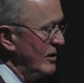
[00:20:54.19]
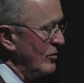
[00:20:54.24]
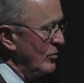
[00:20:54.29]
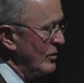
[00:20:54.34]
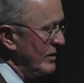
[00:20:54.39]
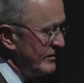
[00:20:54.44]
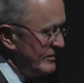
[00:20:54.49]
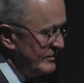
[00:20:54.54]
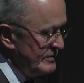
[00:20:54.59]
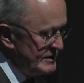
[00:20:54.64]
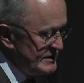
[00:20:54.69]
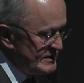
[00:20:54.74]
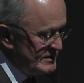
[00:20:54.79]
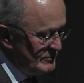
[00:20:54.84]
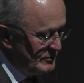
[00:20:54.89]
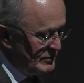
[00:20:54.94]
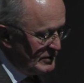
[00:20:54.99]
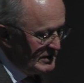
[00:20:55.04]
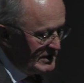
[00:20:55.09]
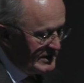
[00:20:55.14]
whether it's
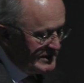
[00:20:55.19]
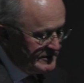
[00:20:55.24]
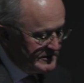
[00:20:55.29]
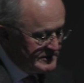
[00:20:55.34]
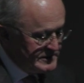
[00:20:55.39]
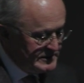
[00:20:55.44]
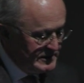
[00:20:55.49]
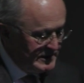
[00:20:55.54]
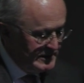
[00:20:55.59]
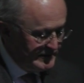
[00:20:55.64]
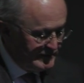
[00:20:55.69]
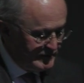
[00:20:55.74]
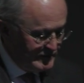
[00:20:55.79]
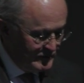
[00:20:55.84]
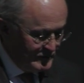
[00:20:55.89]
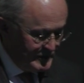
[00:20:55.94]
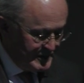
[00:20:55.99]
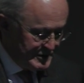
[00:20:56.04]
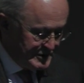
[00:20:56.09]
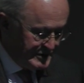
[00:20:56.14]
suppliers
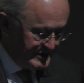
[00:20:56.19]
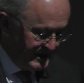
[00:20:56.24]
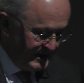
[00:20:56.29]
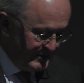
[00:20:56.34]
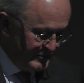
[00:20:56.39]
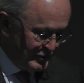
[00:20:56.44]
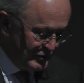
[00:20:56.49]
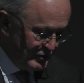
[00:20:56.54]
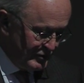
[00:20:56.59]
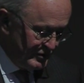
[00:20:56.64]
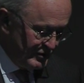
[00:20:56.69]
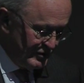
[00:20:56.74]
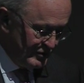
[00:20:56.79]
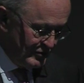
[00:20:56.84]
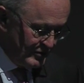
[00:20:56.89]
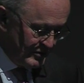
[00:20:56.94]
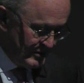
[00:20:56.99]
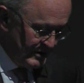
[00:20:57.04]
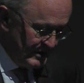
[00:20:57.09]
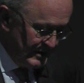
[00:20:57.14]
from which they
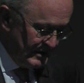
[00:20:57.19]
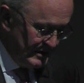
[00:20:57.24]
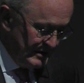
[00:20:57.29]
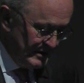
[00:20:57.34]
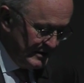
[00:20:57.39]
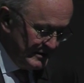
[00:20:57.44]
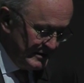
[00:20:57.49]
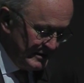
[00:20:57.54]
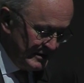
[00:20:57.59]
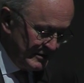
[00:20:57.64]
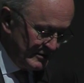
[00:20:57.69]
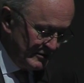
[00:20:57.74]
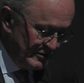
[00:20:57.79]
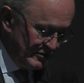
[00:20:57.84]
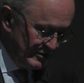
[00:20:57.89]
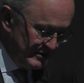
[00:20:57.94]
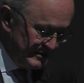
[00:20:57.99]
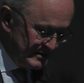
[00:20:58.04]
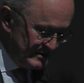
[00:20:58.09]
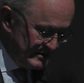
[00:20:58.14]
procure
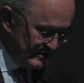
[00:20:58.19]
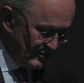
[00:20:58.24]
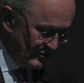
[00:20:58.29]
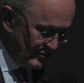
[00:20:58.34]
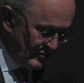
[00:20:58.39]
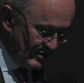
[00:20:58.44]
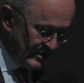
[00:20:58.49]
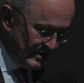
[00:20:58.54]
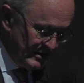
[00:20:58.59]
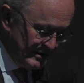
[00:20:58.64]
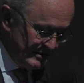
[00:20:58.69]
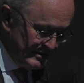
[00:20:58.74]
goods or